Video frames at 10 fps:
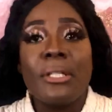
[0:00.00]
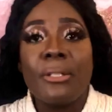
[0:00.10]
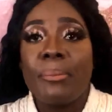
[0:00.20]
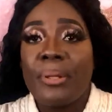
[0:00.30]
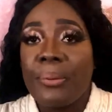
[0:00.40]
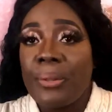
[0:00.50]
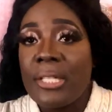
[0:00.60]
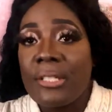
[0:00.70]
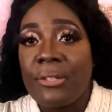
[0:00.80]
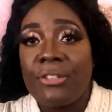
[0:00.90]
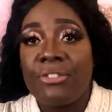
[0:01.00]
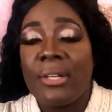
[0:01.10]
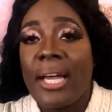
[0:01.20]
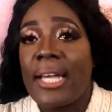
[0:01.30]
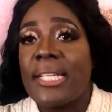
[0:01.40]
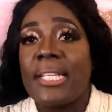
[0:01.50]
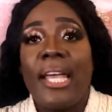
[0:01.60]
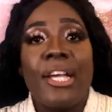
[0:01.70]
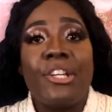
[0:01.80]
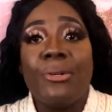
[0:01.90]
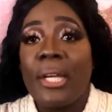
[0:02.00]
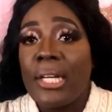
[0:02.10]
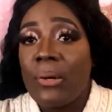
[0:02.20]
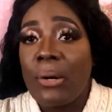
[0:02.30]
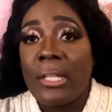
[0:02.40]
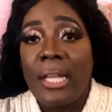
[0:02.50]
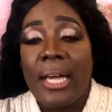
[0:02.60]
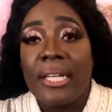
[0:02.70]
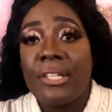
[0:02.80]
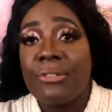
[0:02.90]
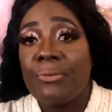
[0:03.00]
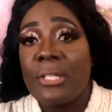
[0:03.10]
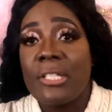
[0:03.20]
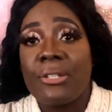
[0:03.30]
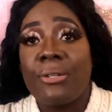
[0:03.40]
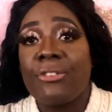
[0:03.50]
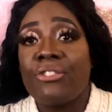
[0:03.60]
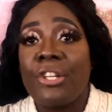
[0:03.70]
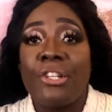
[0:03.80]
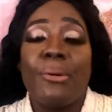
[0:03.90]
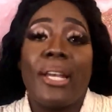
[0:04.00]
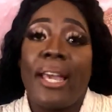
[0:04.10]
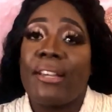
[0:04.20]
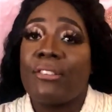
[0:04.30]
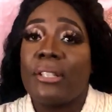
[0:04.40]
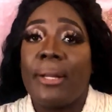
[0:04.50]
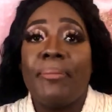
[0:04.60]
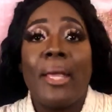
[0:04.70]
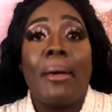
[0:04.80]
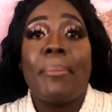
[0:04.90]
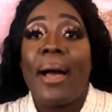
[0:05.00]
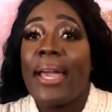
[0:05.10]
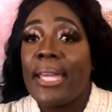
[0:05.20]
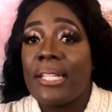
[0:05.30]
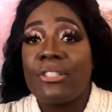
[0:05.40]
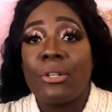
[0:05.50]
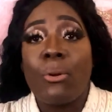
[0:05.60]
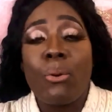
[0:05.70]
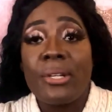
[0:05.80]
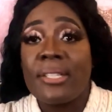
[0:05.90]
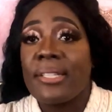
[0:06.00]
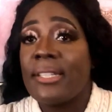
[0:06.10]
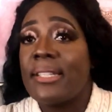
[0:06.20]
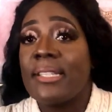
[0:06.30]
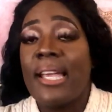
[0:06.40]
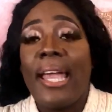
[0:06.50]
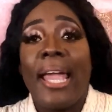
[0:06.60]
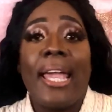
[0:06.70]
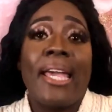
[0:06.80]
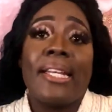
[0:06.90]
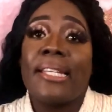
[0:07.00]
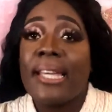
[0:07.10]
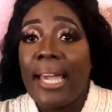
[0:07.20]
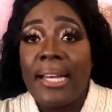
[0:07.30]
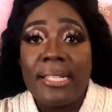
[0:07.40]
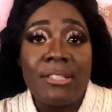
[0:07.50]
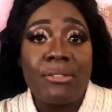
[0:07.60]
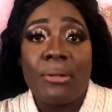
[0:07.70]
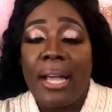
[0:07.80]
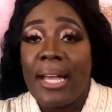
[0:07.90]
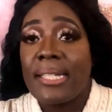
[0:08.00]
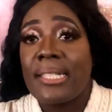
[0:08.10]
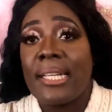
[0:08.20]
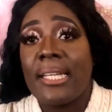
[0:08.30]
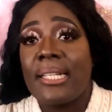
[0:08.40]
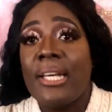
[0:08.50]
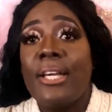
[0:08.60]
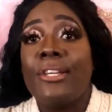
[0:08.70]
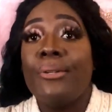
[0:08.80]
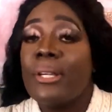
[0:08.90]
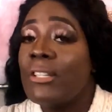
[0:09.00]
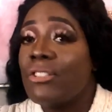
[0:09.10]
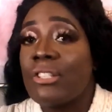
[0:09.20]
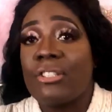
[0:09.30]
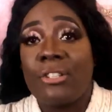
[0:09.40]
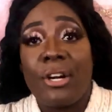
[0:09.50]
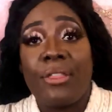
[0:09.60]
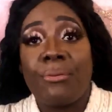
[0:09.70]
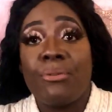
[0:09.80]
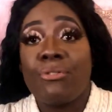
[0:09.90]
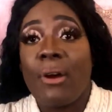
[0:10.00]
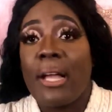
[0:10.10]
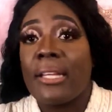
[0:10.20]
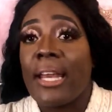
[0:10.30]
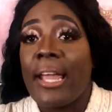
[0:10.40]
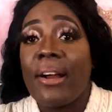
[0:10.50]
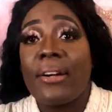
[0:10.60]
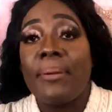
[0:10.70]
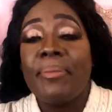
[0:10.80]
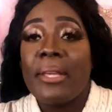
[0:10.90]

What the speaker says: a little bit of research, you guys. You can go online and do research. You can actually buy into courses and get digital content. You can just start through trial and error,